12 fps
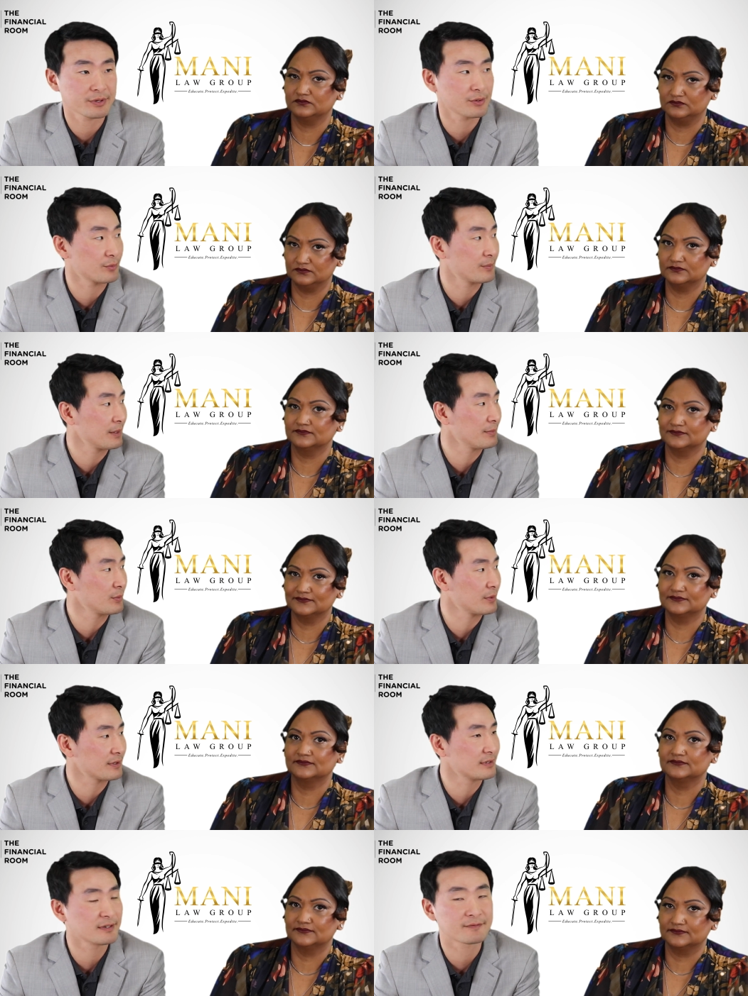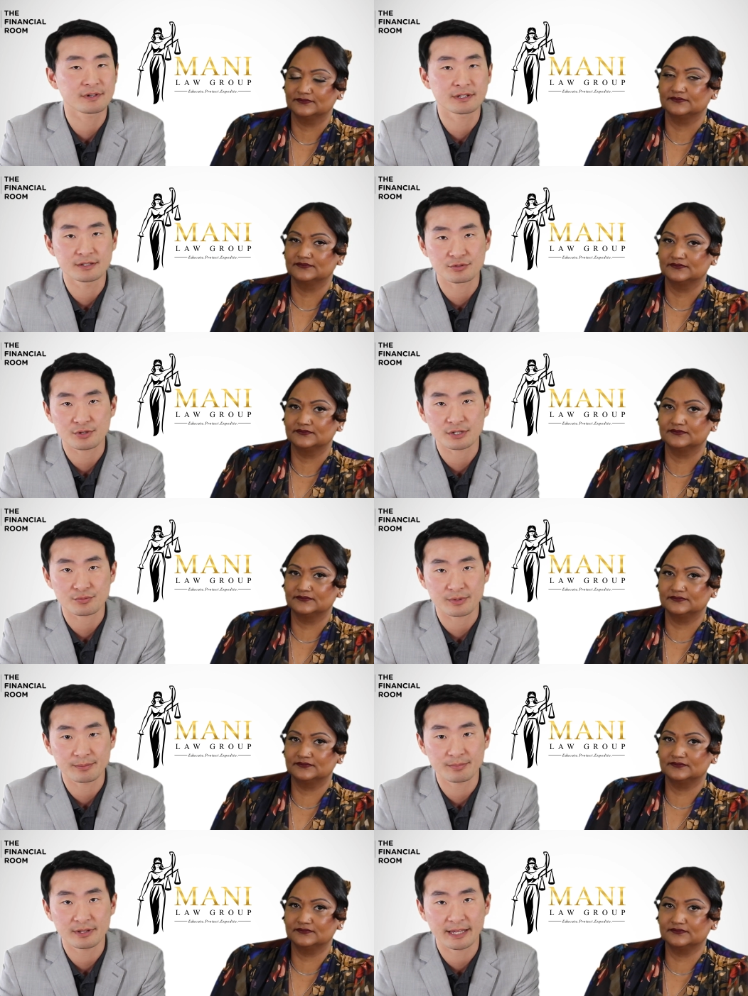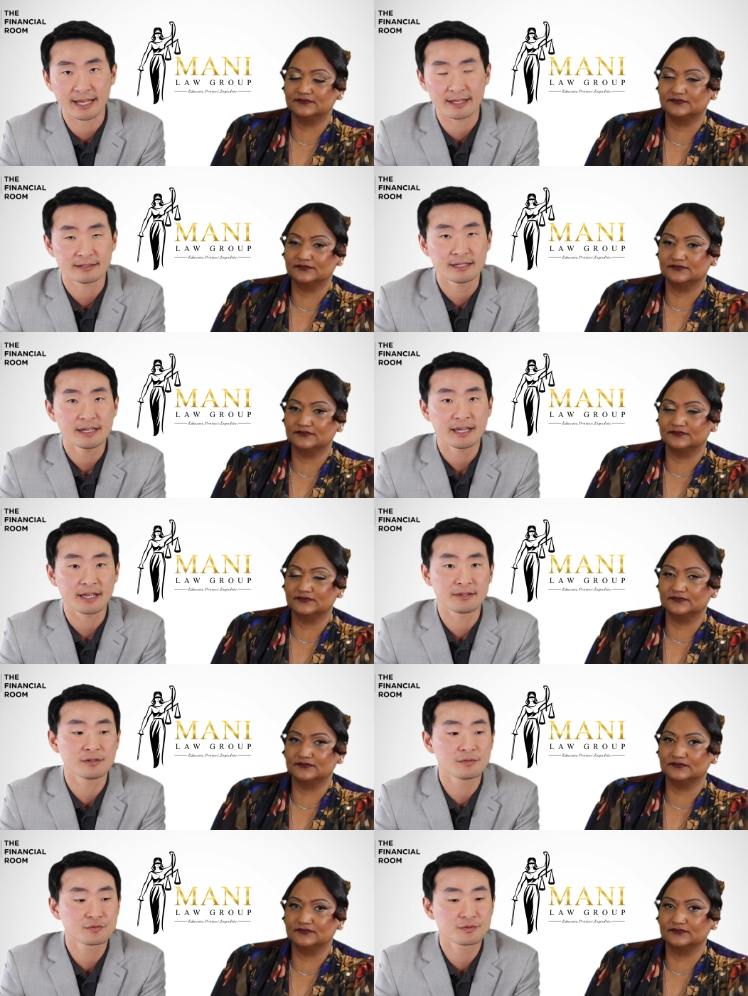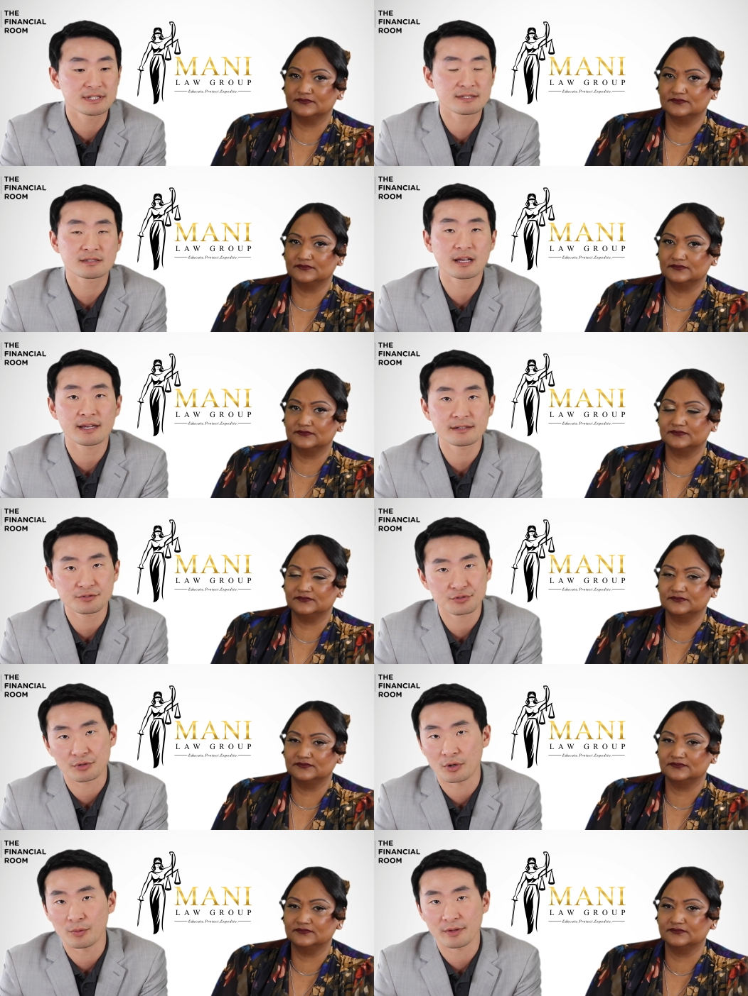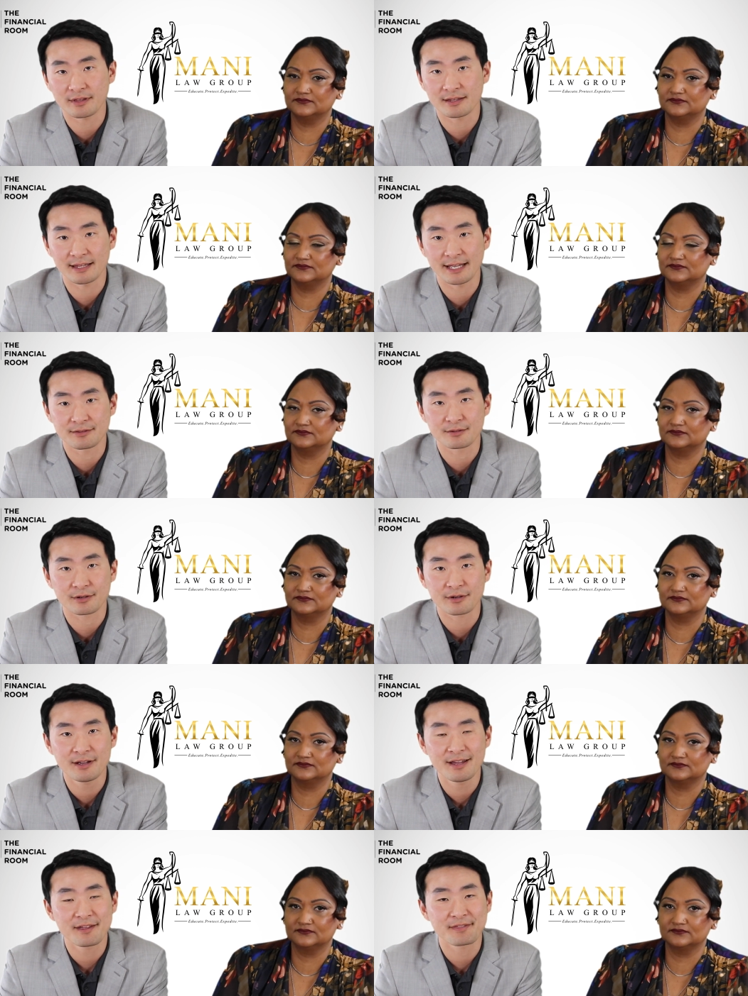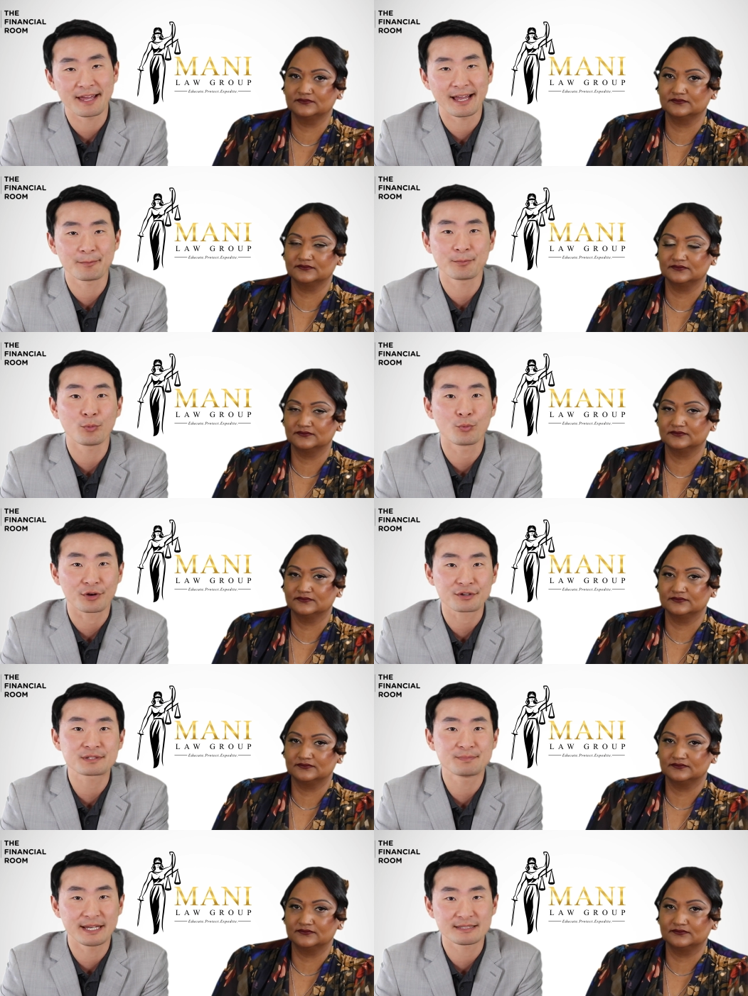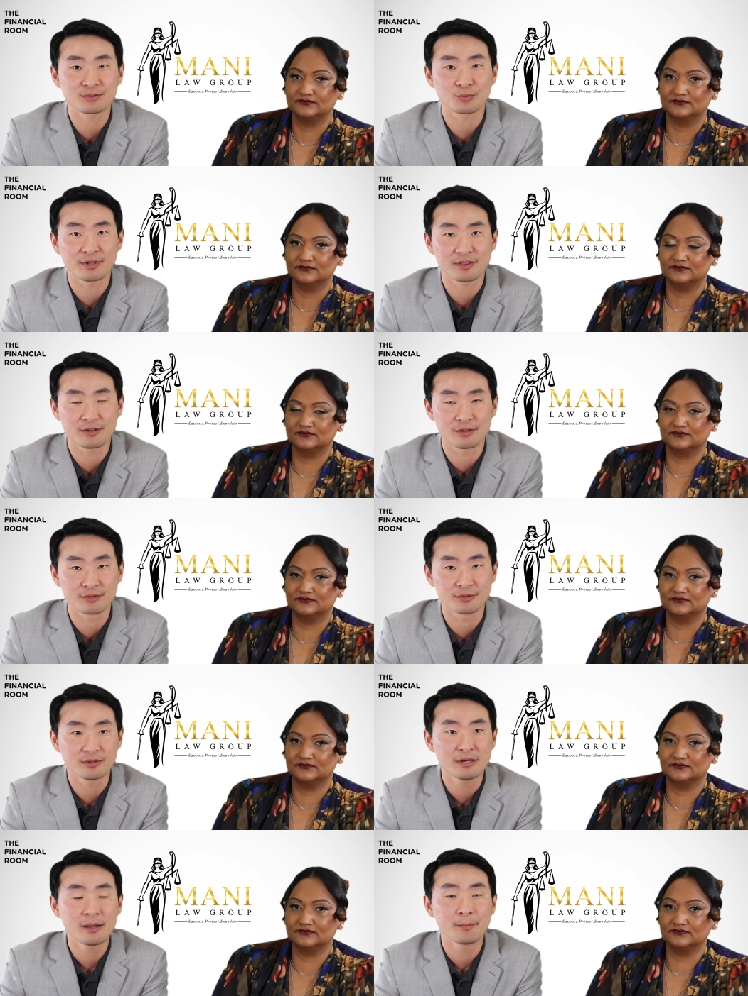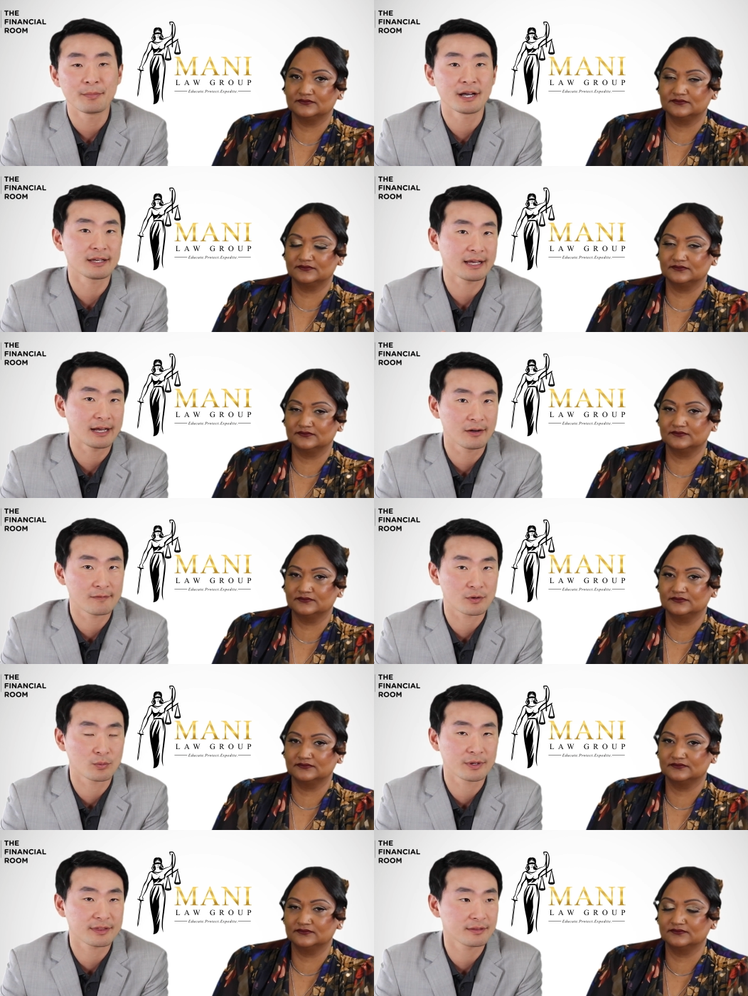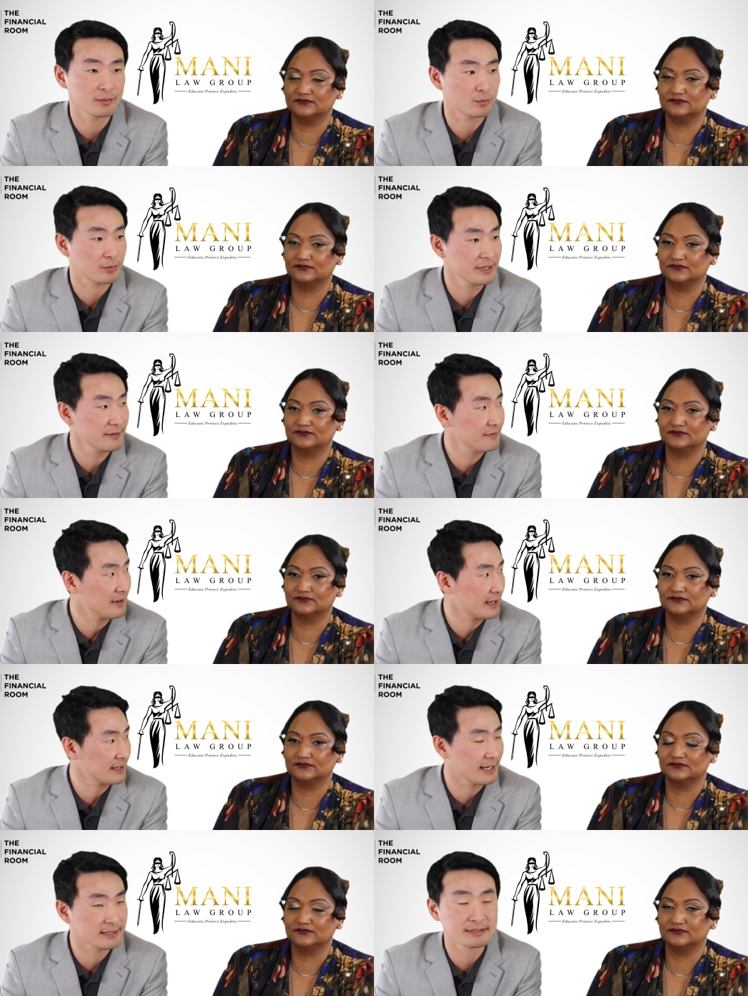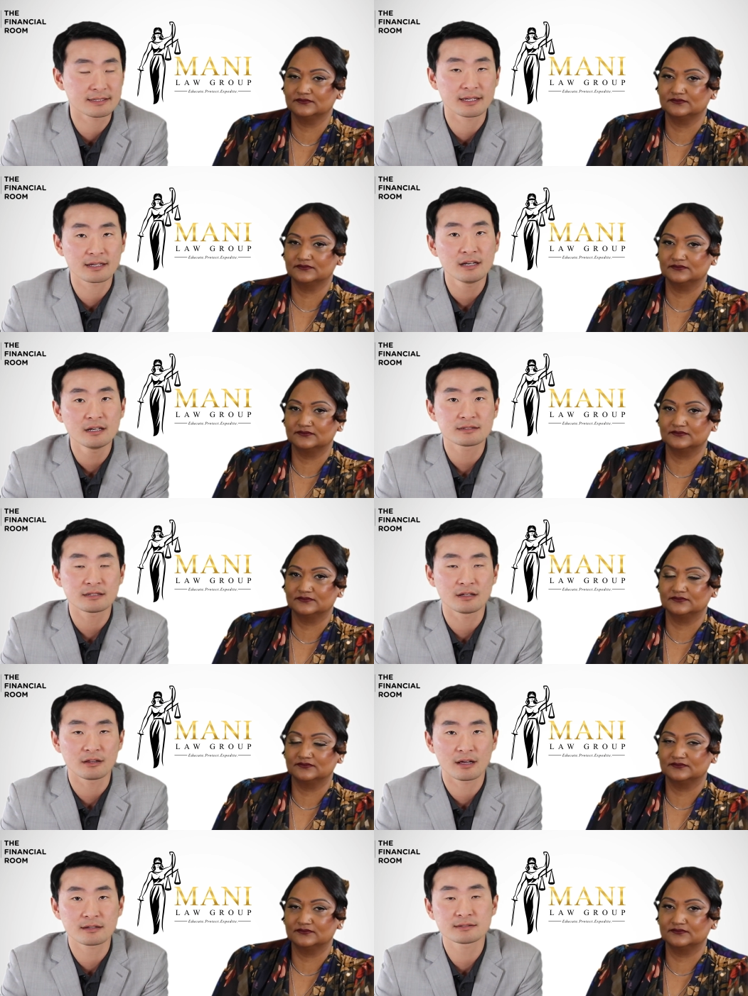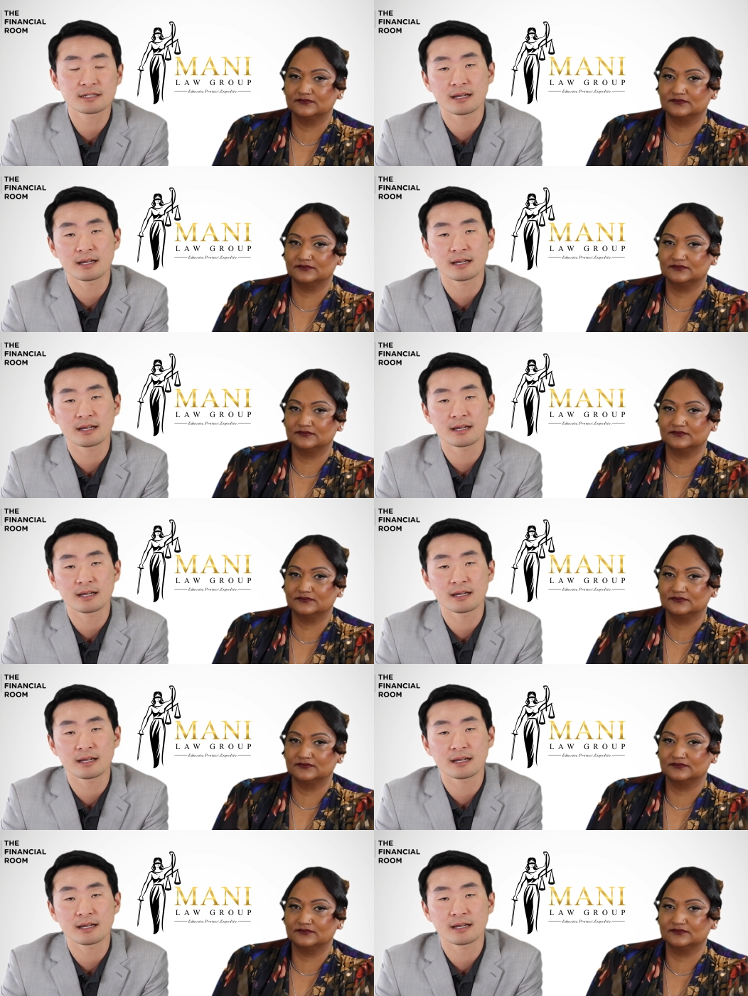Speaker 1: rate or maybe with a different interest rate plan. And you've decided to go with a lender that works best with you. But however, with refinancing, a lot of